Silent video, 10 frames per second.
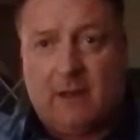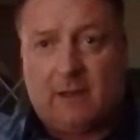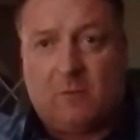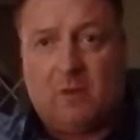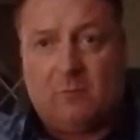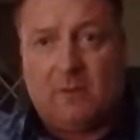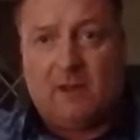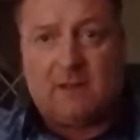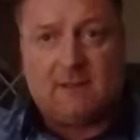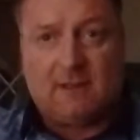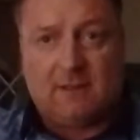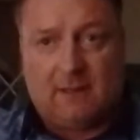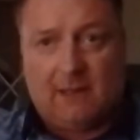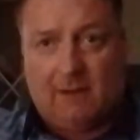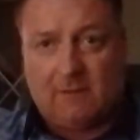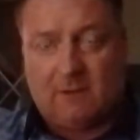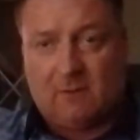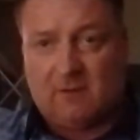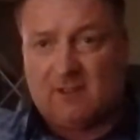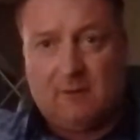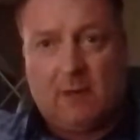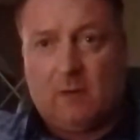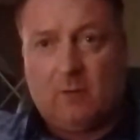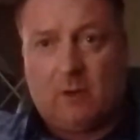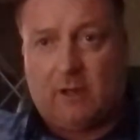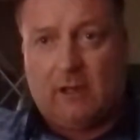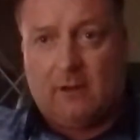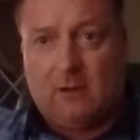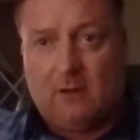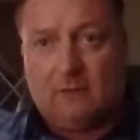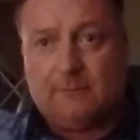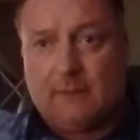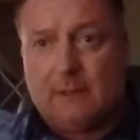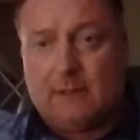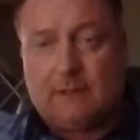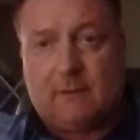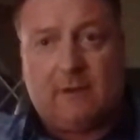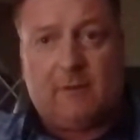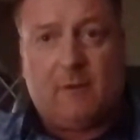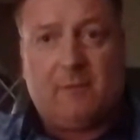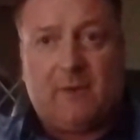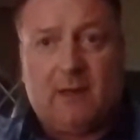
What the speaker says: I had one person-centered counsellor once, weren't keen at all, so I never went